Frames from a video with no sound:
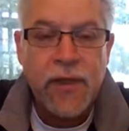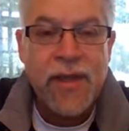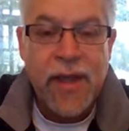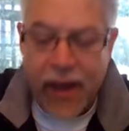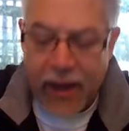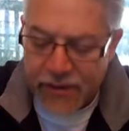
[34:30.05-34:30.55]

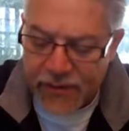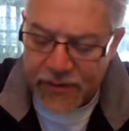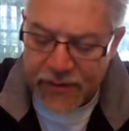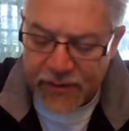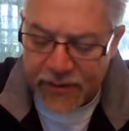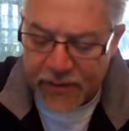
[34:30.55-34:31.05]
He asked
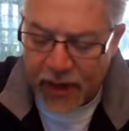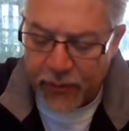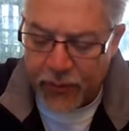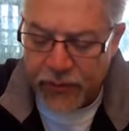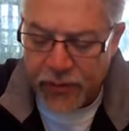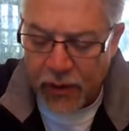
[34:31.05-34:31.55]
his
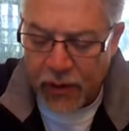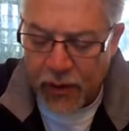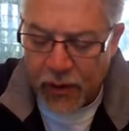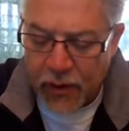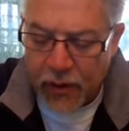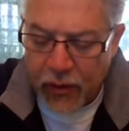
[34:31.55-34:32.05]
disciples,
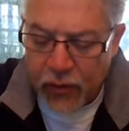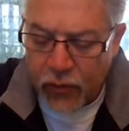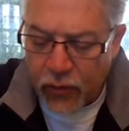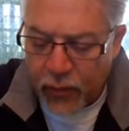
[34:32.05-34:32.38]
Who